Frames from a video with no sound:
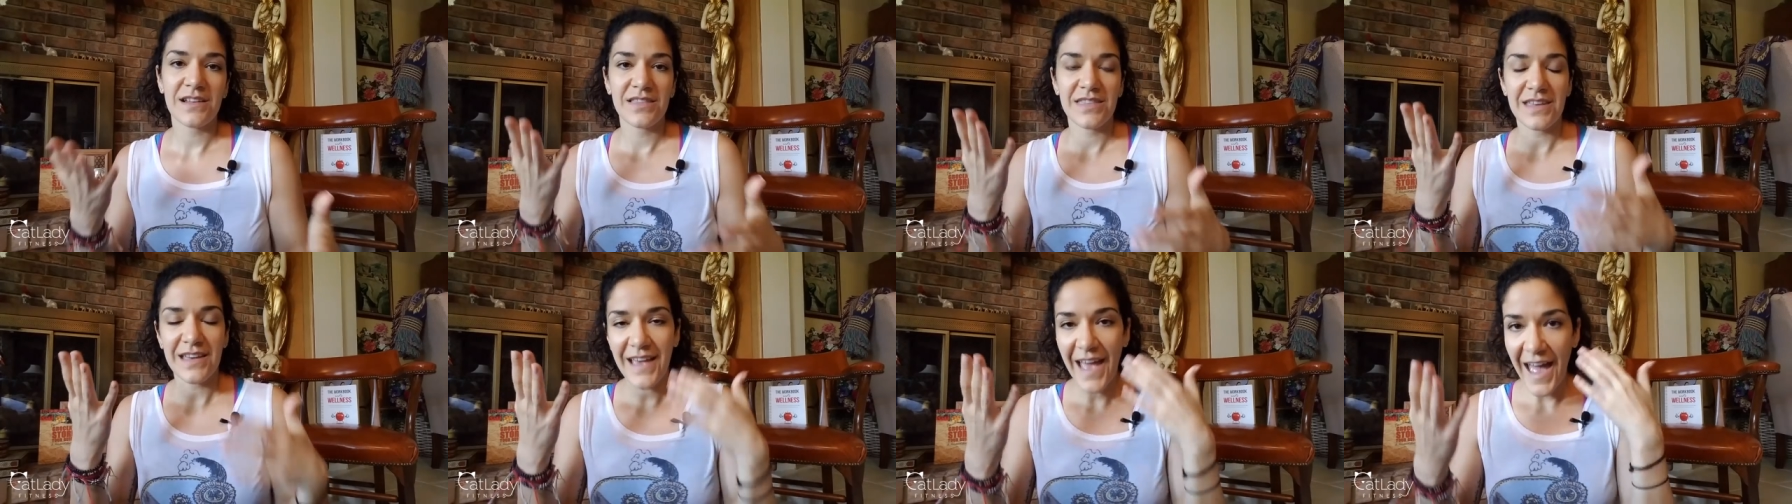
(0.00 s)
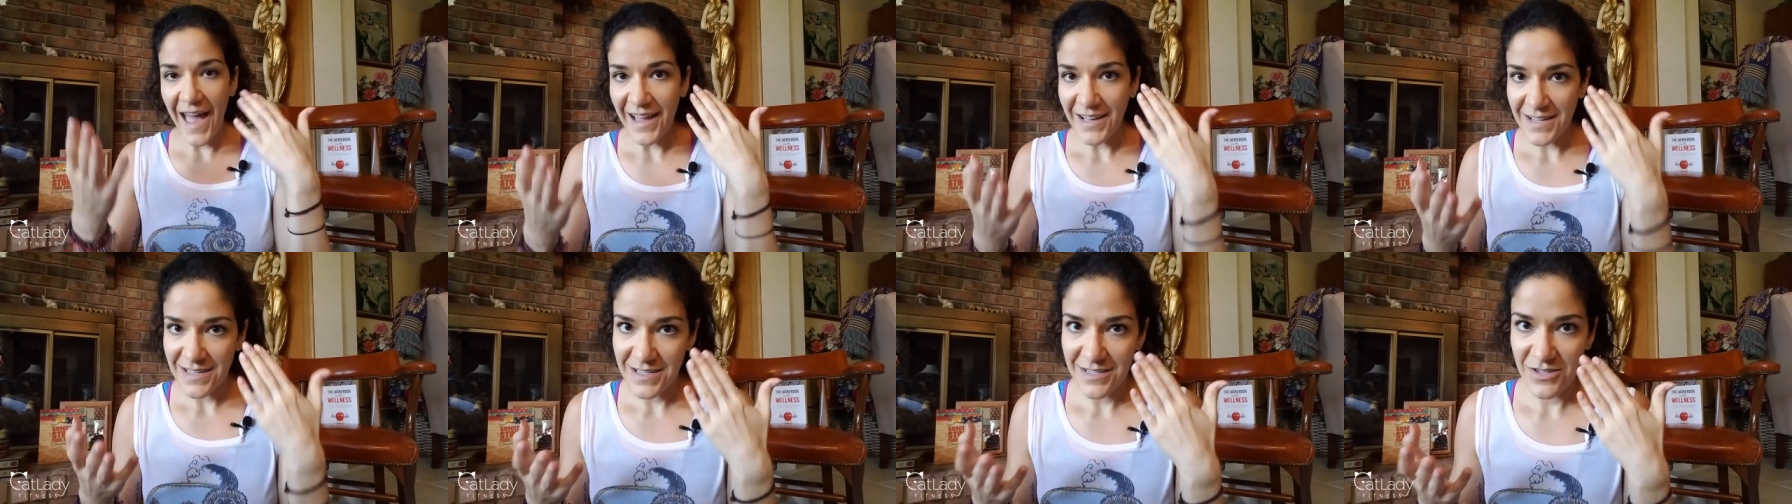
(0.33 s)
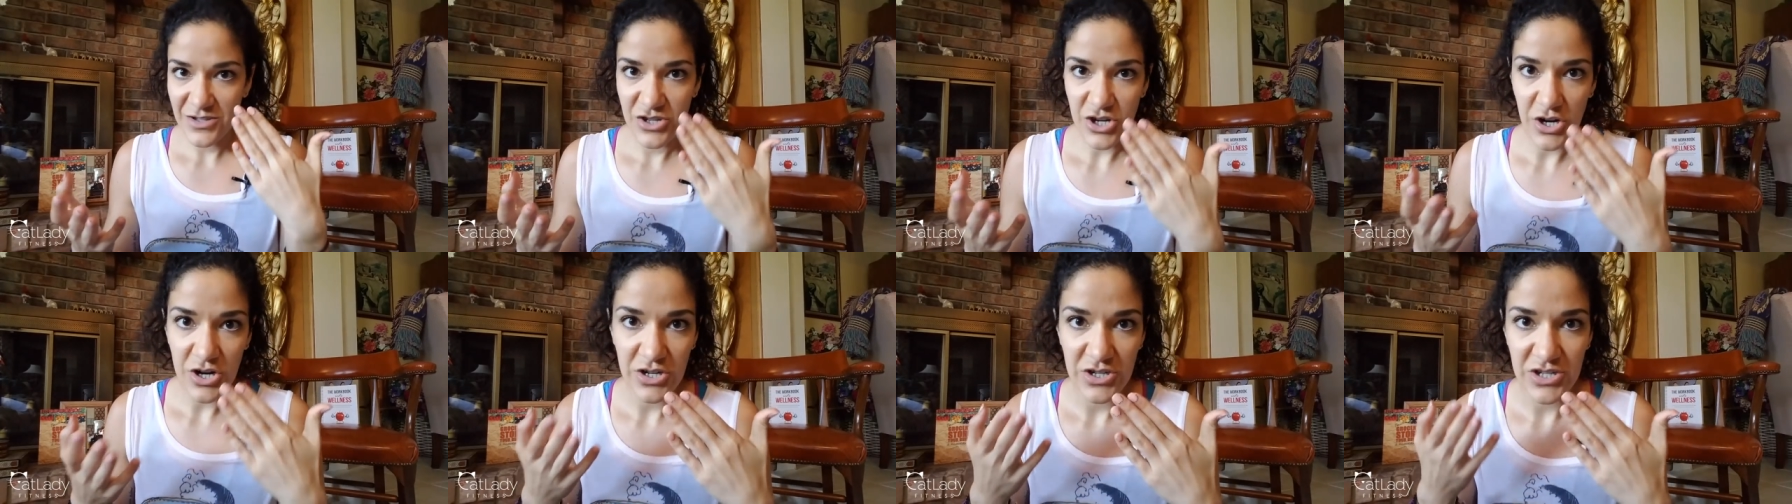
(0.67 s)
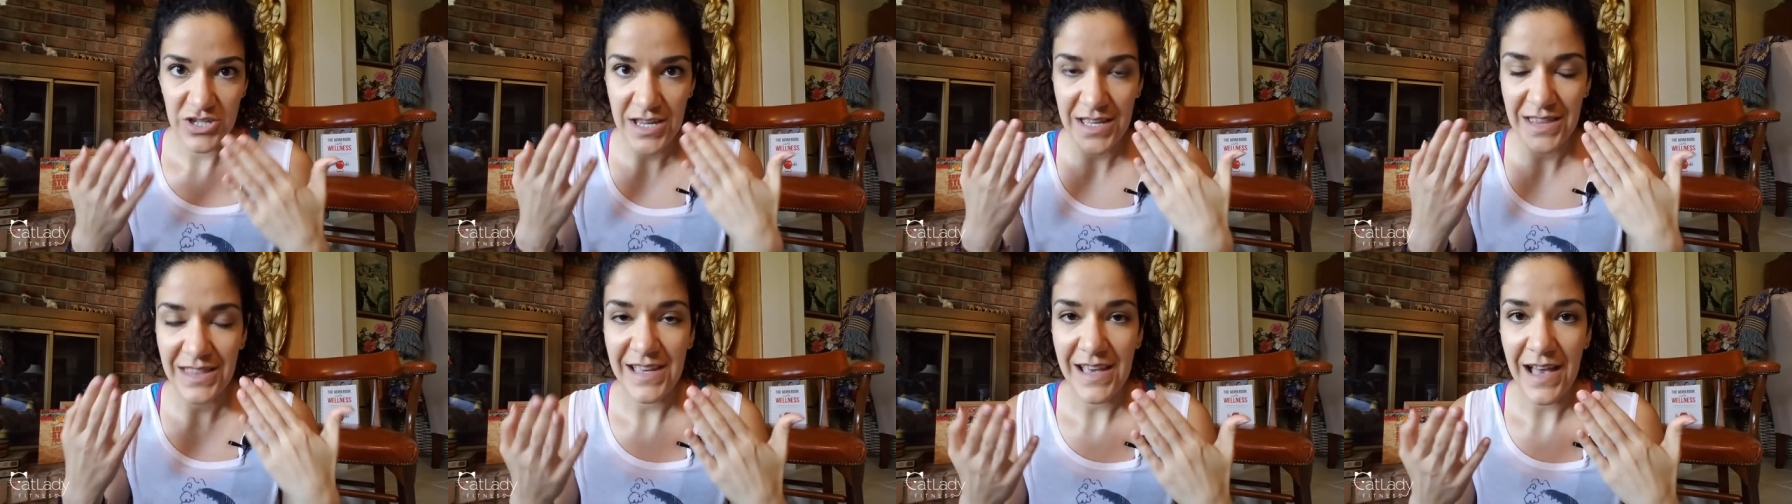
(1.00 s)
If The cat discharge
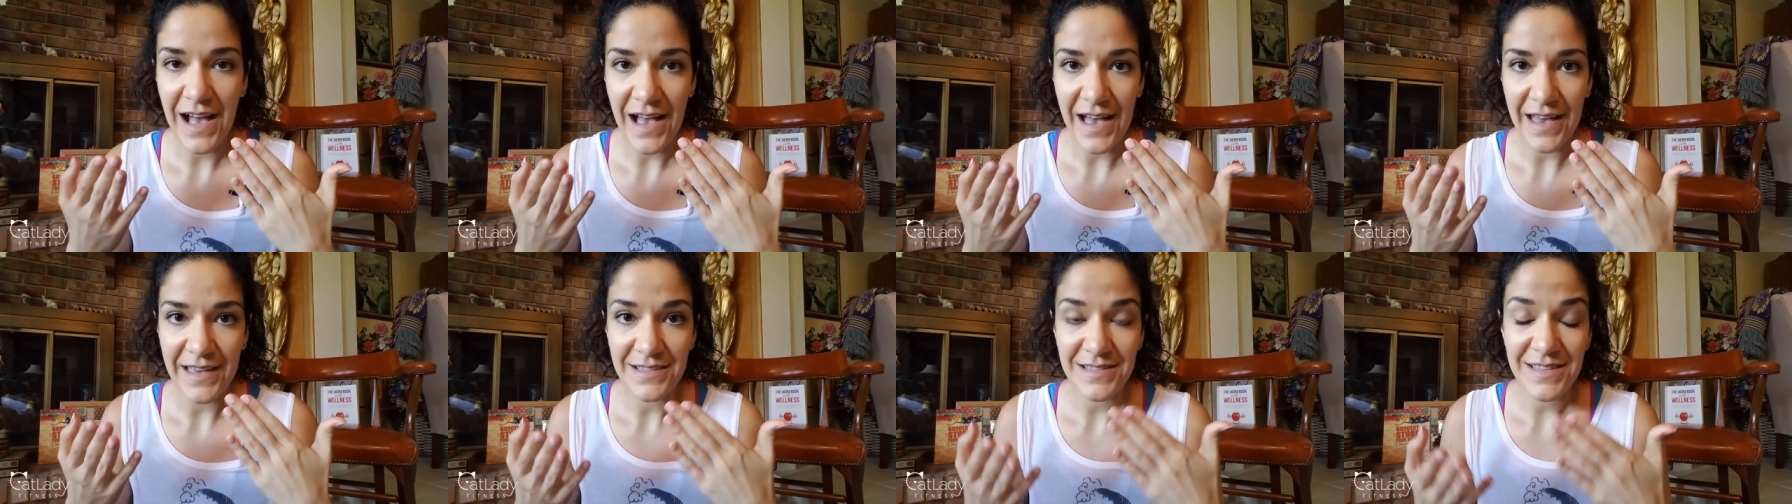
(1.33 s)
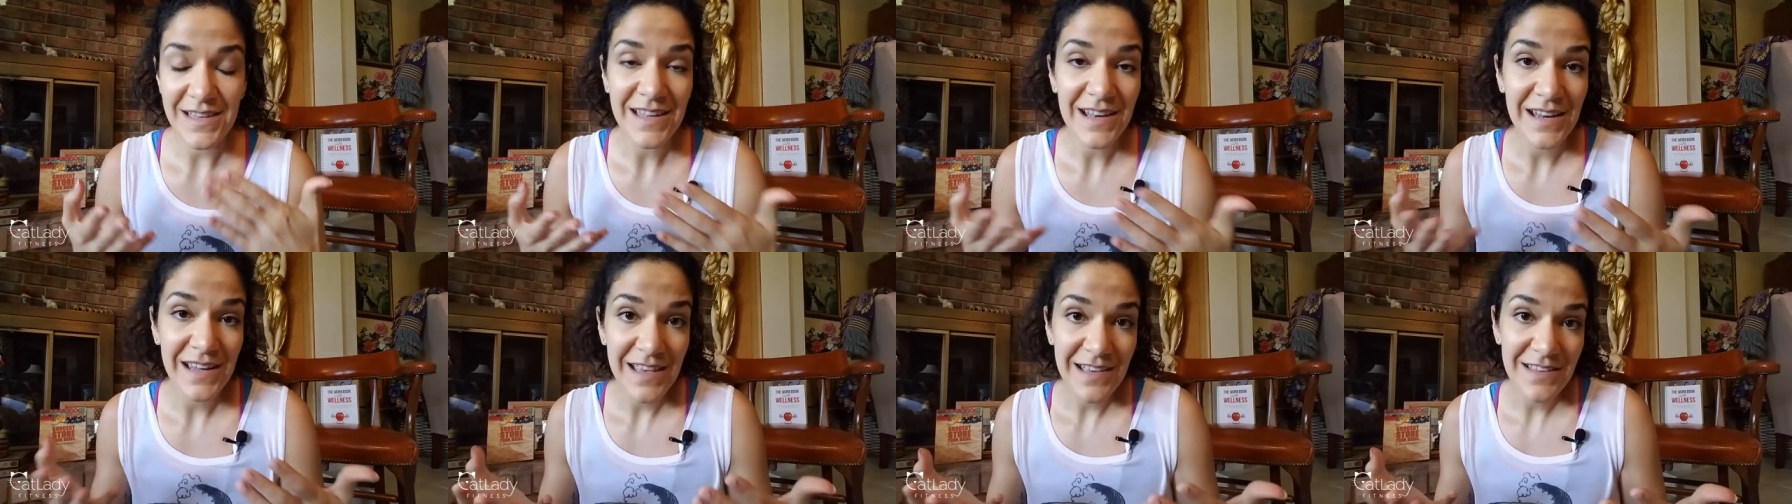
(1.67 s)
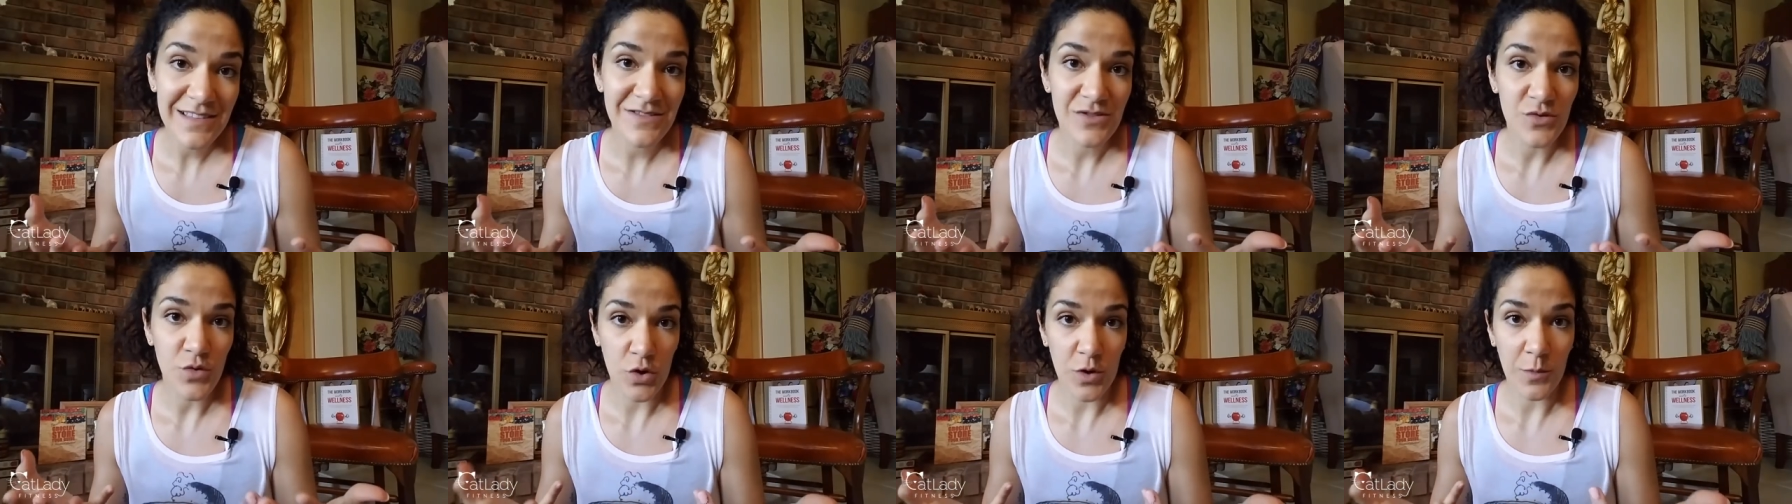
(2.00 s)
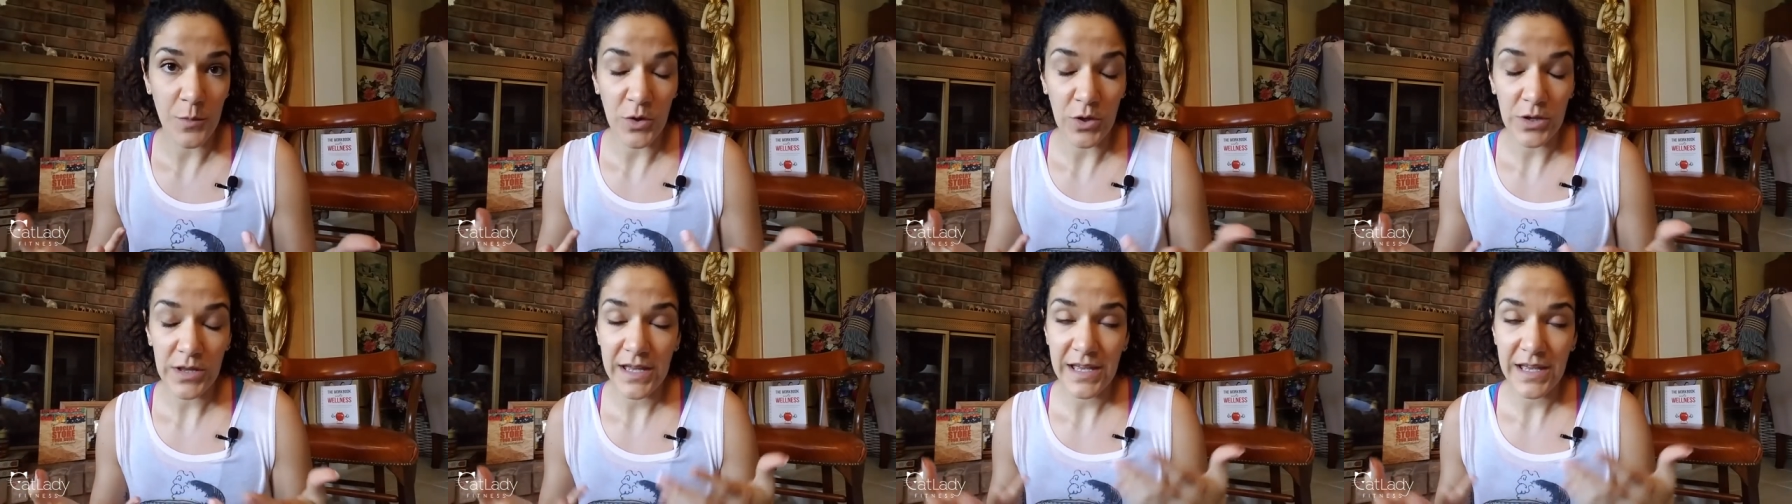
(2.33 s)
in the eyes, it is normal.